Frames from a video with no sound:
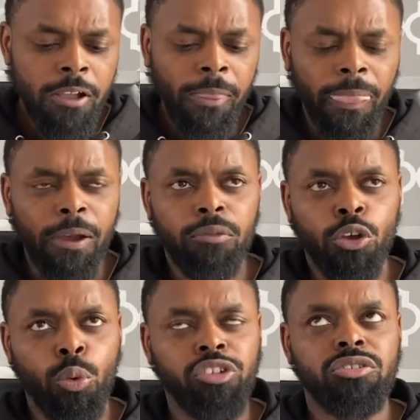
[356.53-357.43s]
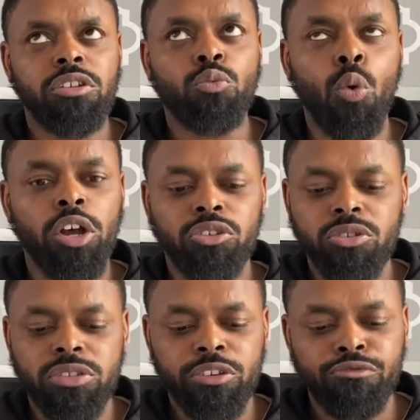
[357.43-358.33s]
Now, the question is, what does
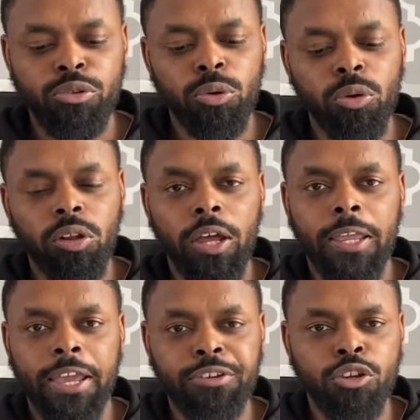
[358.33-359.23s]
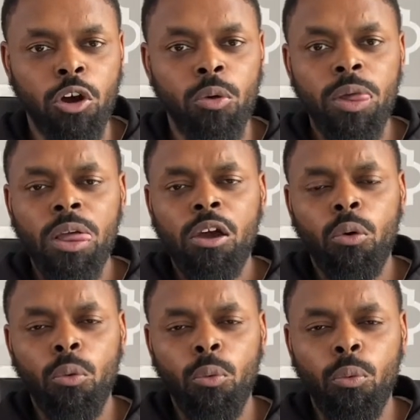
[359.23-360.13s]
this fruit look like? And you know,
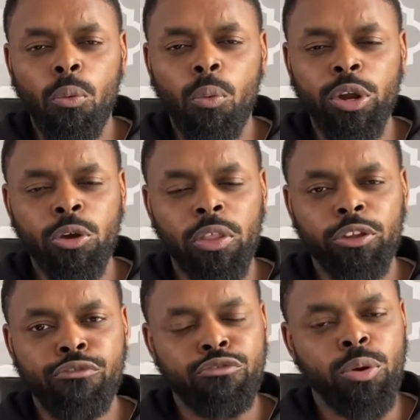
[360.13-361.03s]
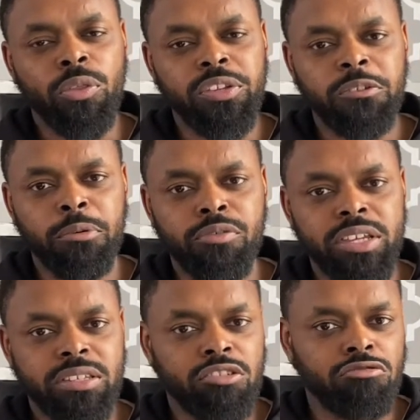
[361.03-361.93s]
we know that the fruit of the Spirit is
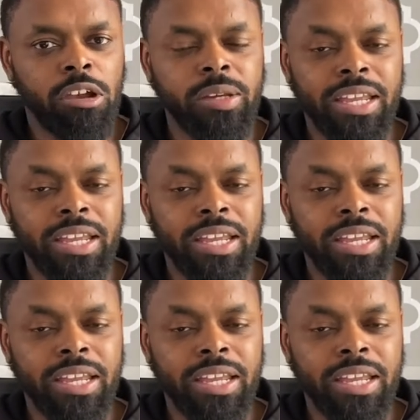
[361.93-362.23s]
described in